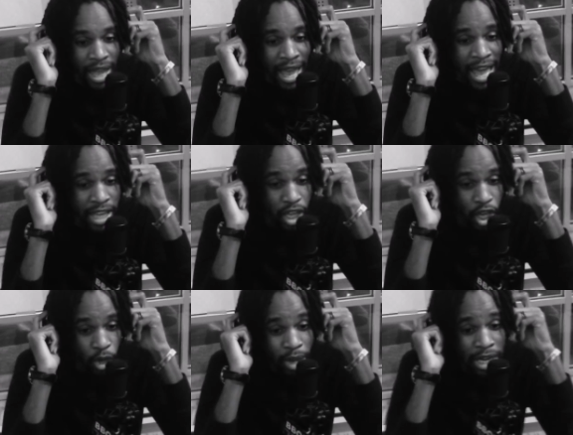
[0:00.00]
Hey,
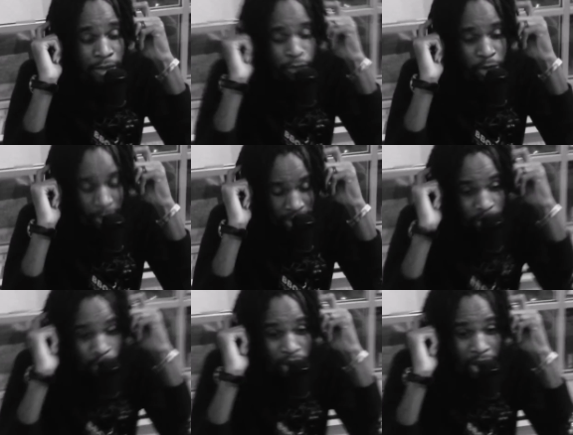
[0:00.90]
well every
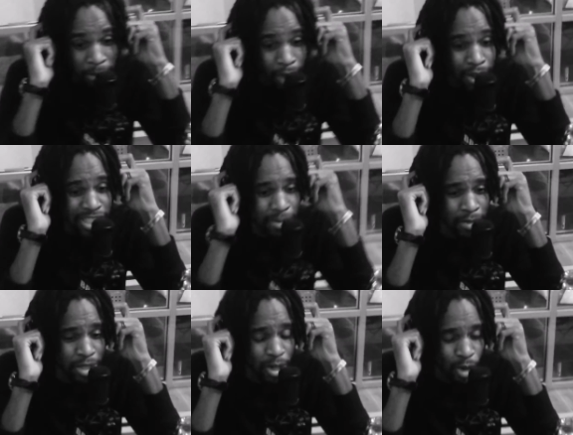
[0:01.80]
man want bus,
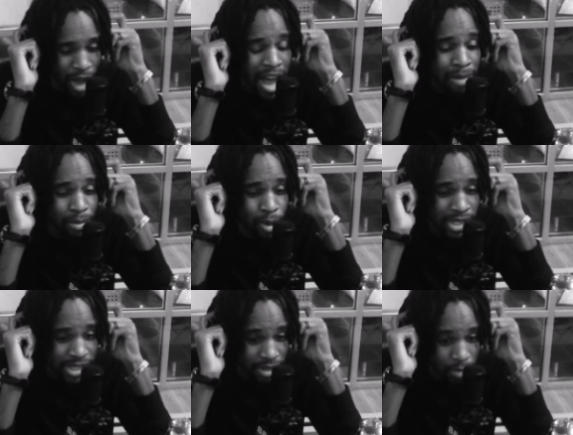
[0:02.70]
me no want
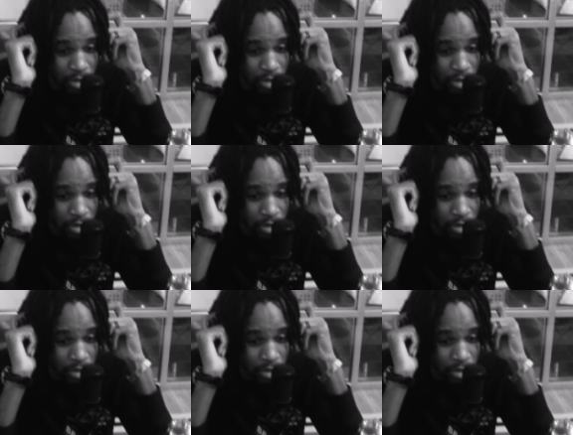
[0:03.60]
bus.